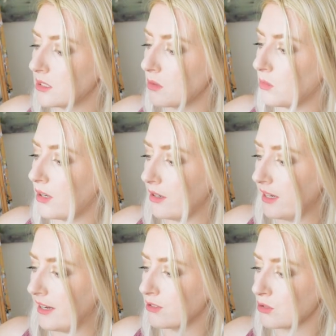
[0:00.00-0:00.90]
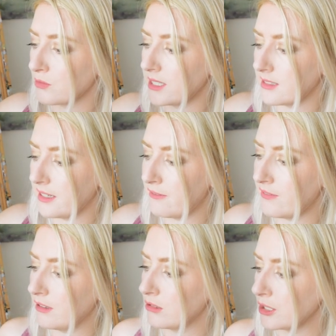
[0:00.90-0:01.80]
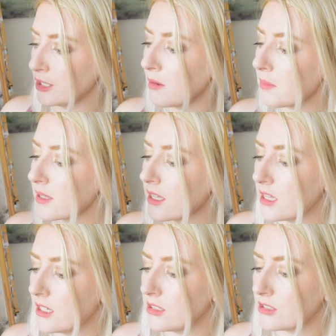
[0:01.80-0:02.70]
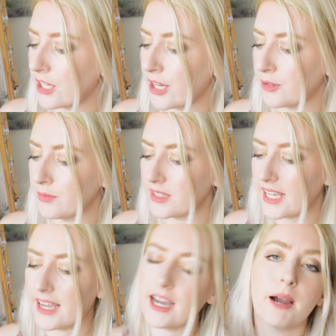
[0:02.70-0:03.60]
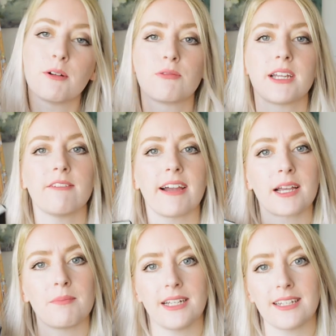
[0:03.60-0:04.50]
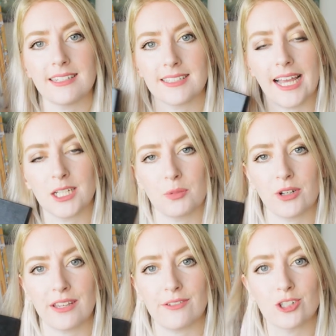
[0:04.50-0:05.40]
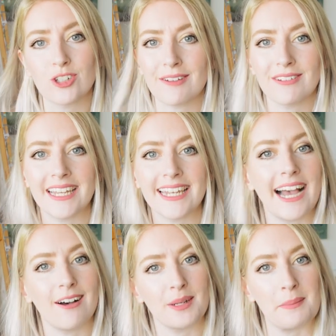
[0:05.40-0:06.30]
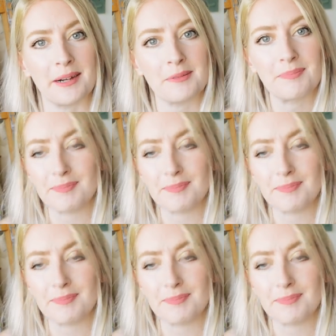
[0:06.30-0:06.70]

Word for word: is the one I've just recently filled up. So yeah, I would really recommend this sketchbook if you're traveling out and about.